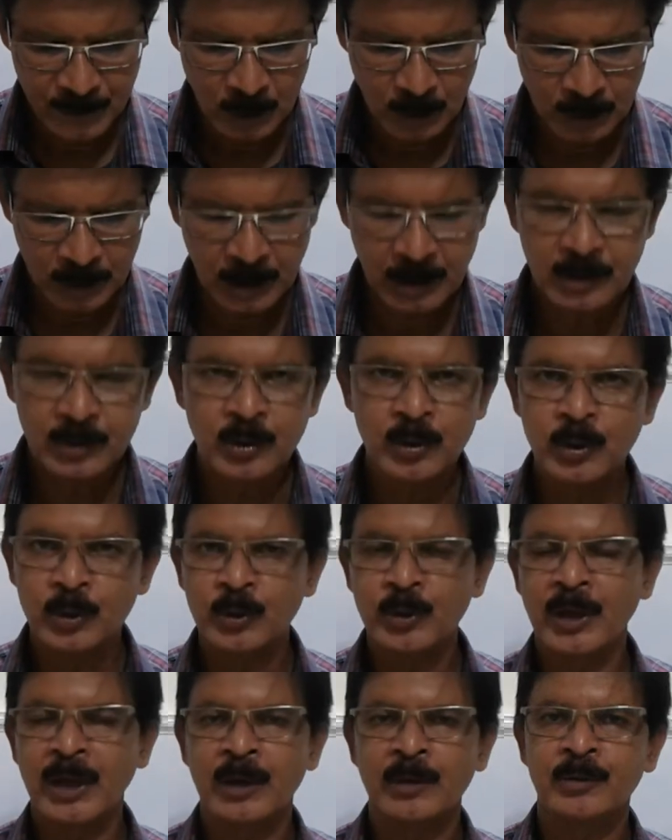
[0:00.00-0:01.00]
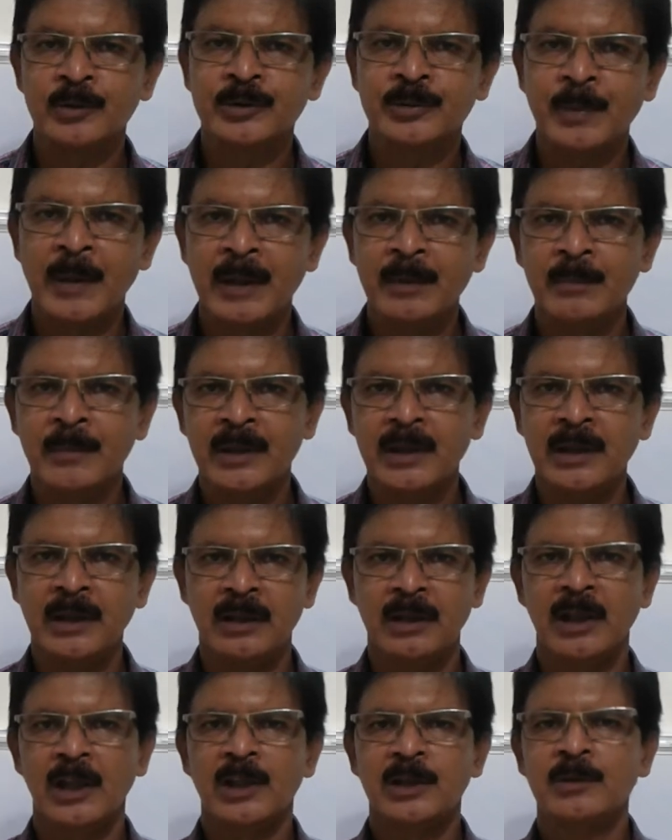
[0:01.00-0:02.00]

Okay, so you don't have to spend money.